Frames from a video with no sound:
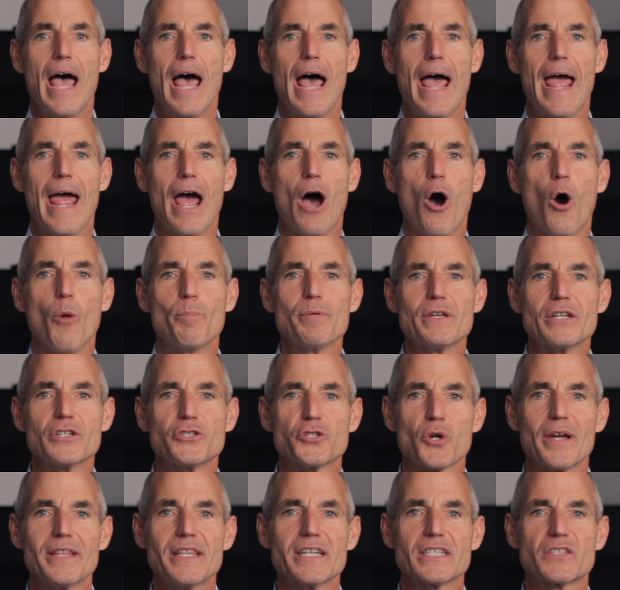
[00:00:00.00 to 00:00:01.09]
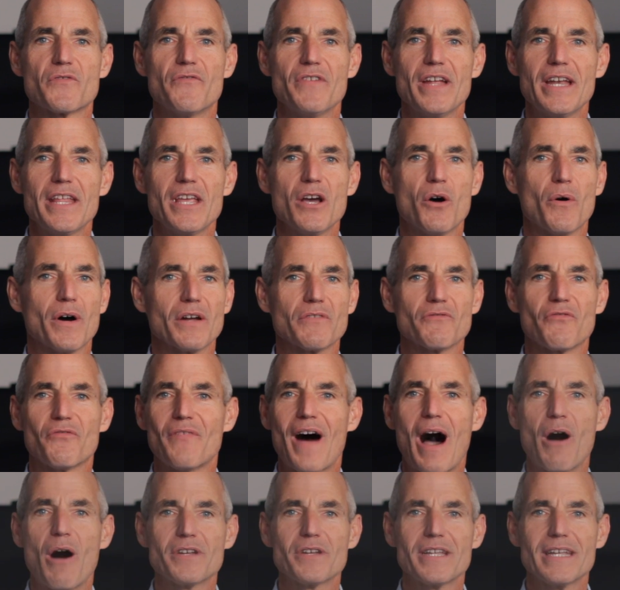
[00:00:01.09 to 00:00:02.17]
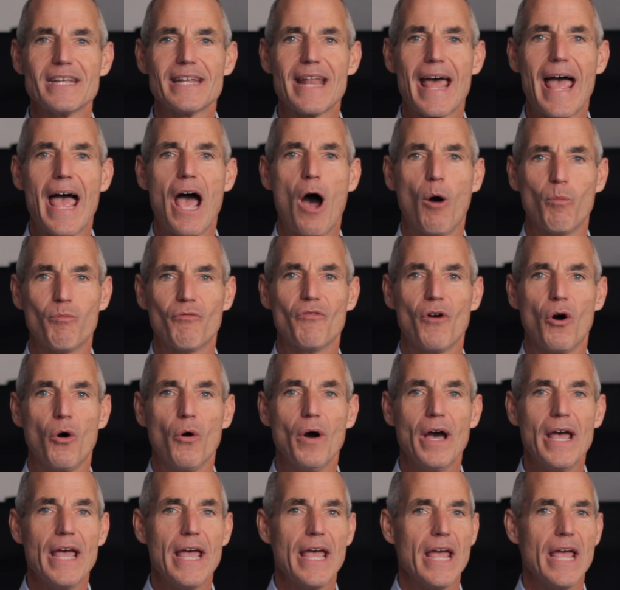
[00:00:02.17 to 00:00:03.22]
Hey, I hope you enjoyed this video and found it helpful.